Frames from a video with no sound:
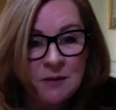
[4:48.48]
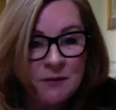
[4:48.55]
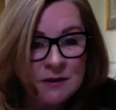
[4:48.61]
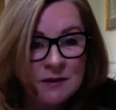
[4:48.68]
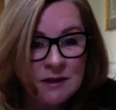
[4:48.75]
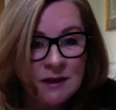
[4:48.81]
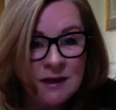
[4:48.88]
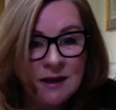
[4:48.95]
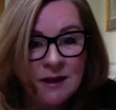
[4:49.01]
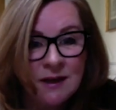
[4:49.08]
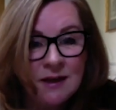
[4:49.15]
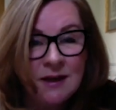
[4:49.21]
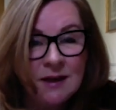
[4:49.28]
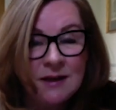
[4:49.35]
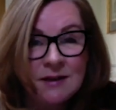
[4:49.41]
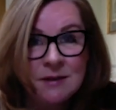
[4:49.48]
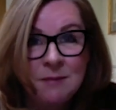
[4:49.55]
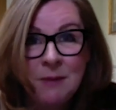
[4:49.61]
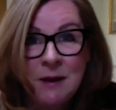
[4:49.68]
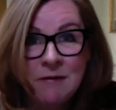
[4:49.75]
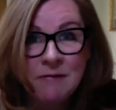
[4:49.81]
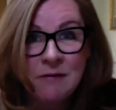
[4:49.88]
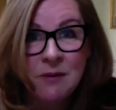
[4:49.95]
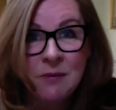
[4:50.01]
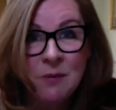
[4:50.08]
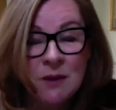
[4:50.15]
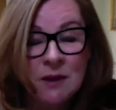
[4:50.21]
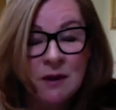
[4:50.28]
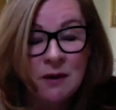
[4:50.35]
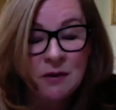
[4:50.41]
obviously it's a big room
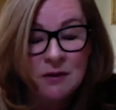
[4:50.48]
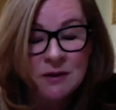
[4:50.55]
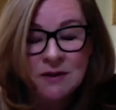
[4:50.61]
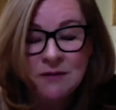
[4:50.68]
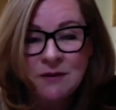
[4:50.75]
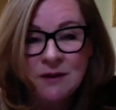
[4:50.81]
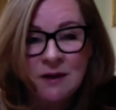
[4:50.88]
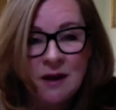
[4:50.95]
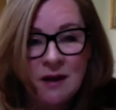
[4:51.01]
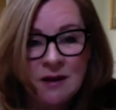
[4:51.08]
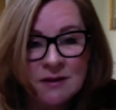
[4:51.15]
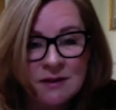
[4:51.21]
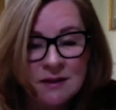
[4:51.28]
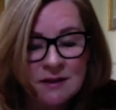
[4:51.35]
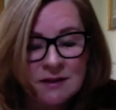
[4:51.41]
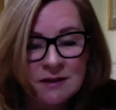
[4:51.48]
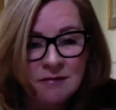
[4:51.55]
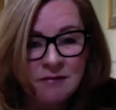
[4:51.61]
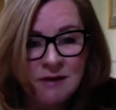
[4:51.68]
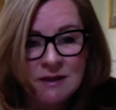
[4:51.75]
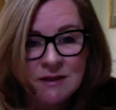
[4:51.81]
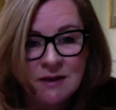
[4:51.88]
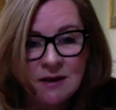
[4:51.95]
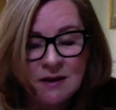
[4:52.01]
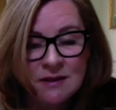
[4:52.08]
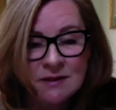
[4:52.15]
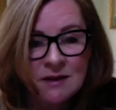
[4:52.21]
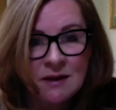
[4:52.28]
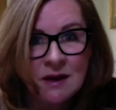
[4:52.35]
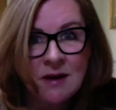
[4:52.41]
with lots of glass. It's three
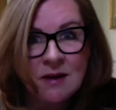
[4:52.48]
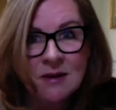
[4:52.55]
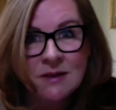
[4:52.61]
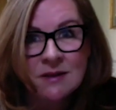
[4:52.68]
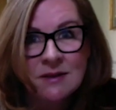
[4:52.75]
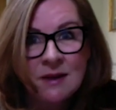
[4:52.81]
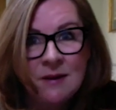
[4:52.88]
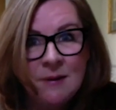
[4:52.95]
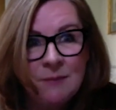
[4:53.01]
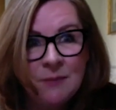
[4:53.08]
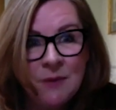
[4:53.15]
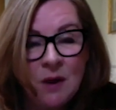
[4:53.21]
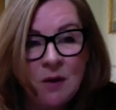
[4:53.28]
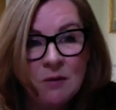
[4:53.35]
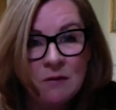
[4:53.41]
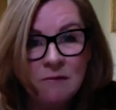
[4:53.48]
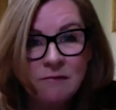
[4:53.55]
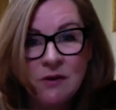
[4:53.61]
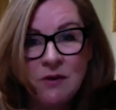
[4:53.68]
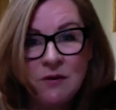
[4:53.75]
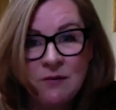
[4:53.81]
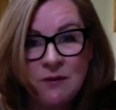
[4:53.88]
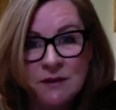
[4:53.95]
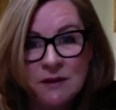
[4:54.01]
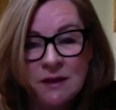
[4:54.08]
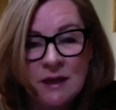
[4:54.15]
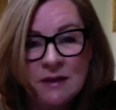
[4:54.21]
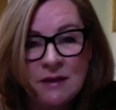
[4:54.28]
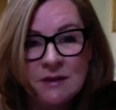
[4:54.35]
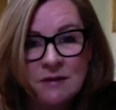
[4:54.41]
sides glass. The whole roof is a
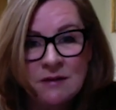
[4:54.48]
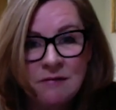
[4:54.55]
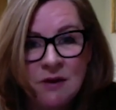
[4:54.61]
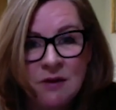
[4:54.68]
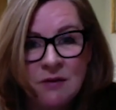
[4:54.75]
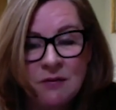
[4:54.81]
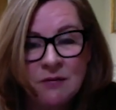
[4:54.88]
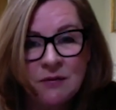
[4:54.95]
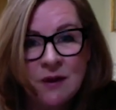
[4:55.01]
lantern roof.